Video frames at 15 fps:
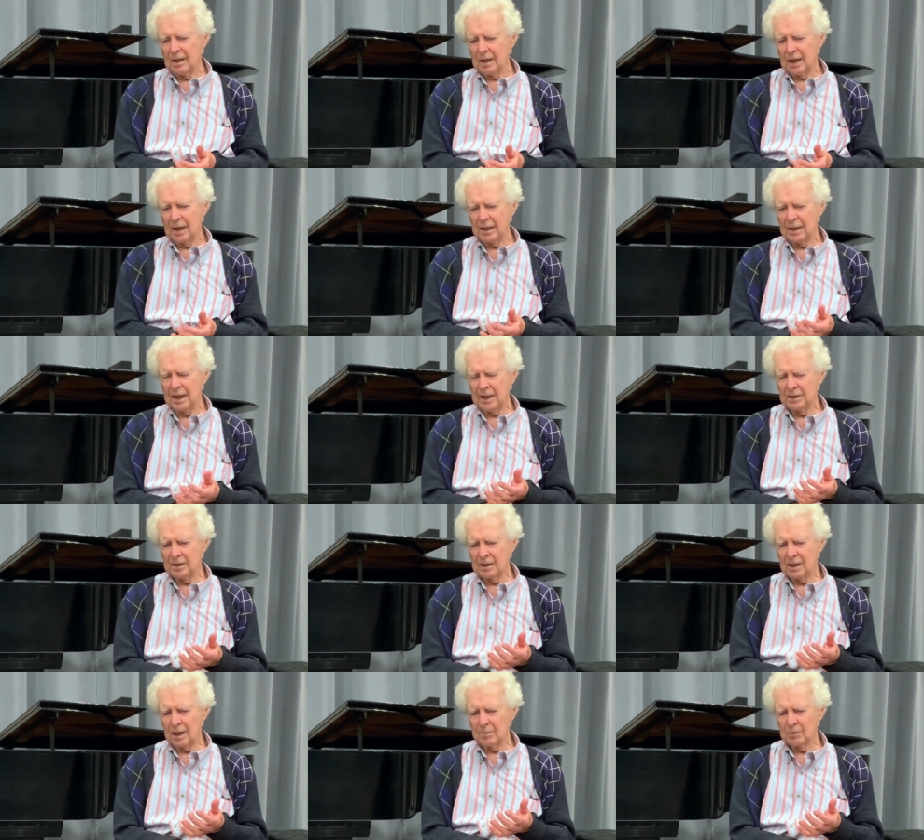I had
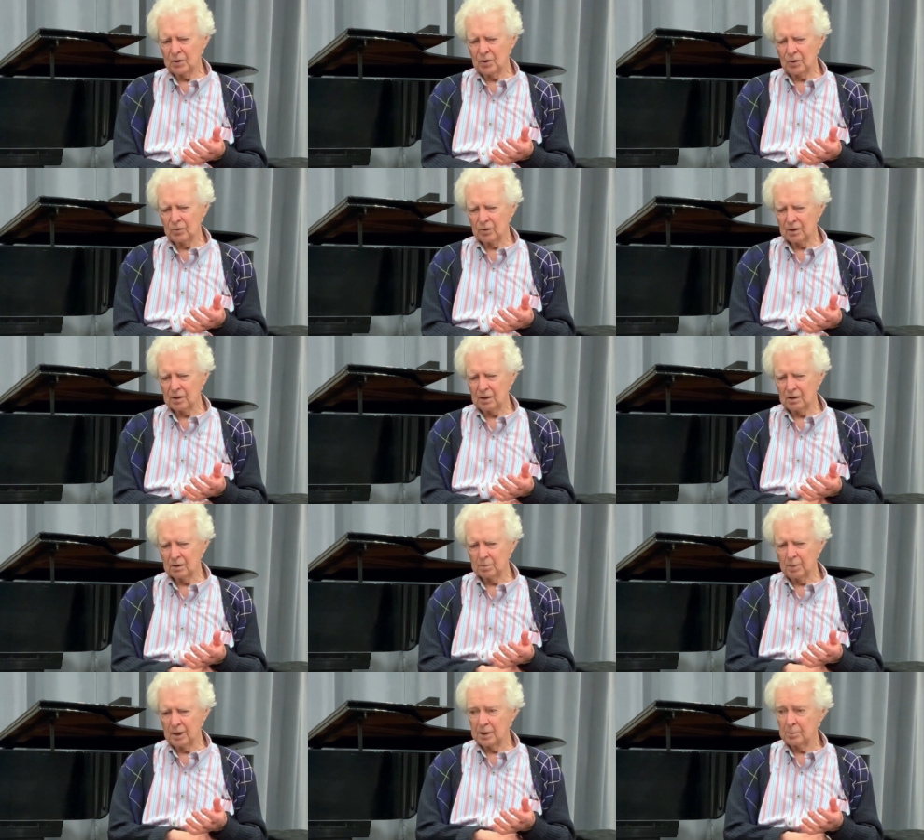the opportunity to
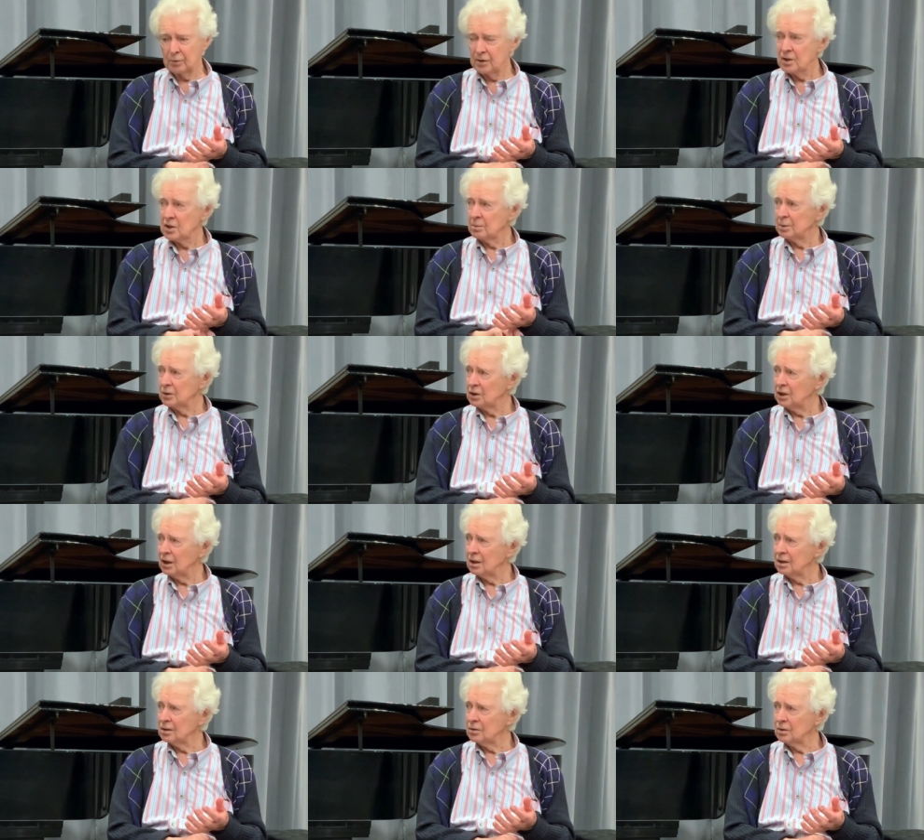play principal
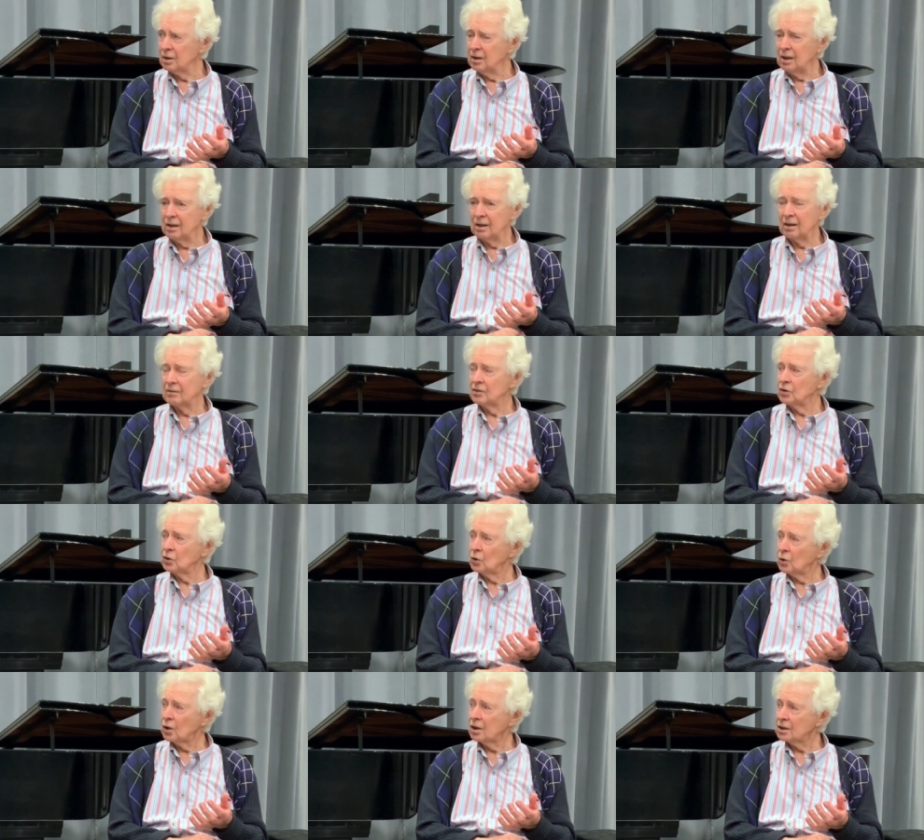cello of the
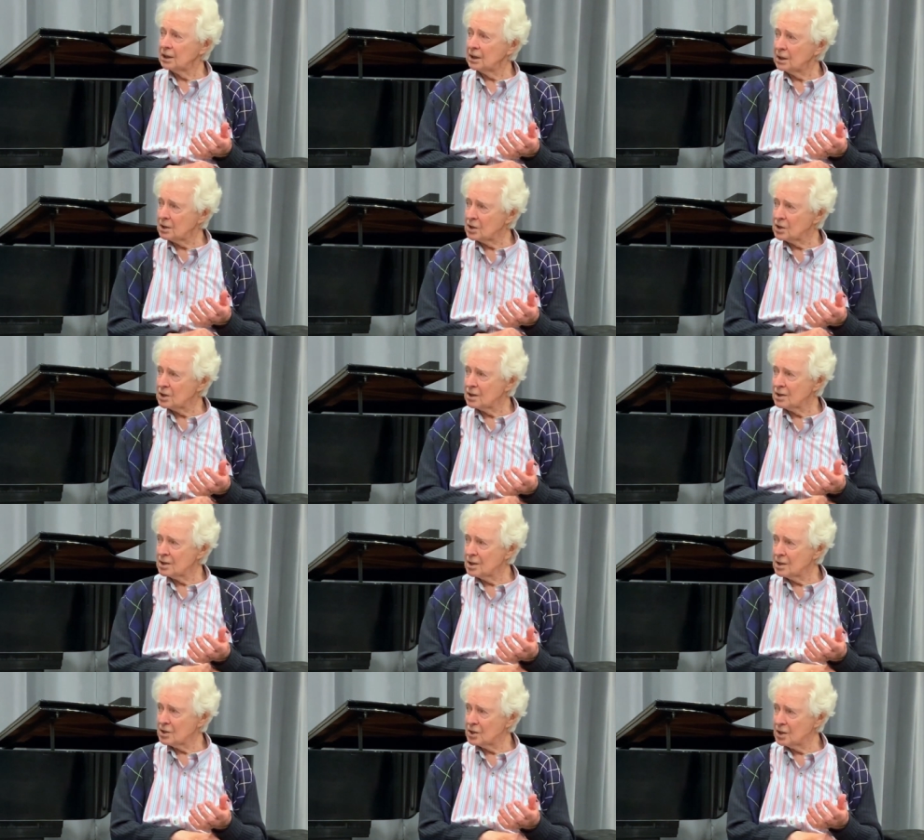New Orleans
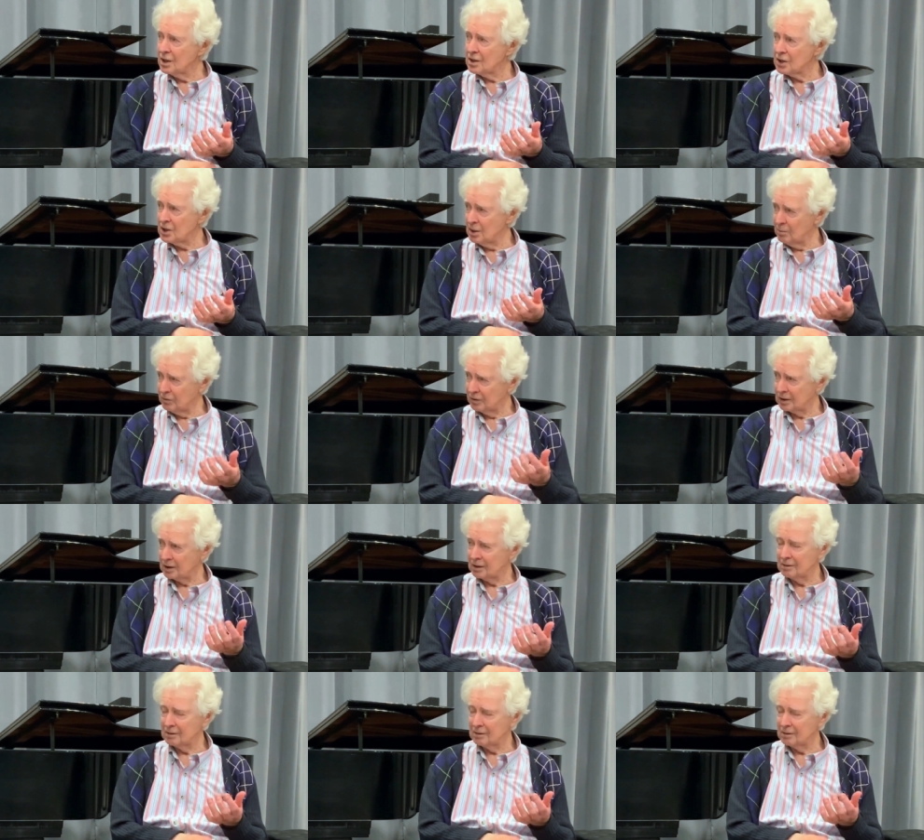Symphony,